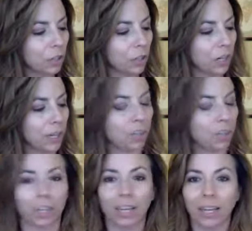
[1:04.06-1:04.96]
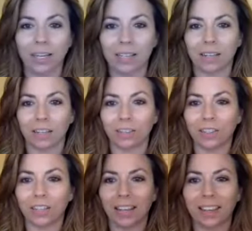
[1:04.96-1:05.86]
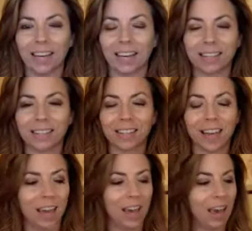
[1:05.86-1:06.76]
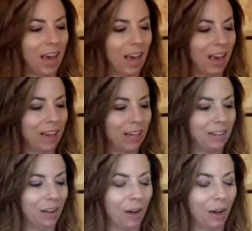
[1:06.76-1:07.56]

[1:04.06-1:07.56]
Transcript: you're going to get your kit and it's going to look like this. And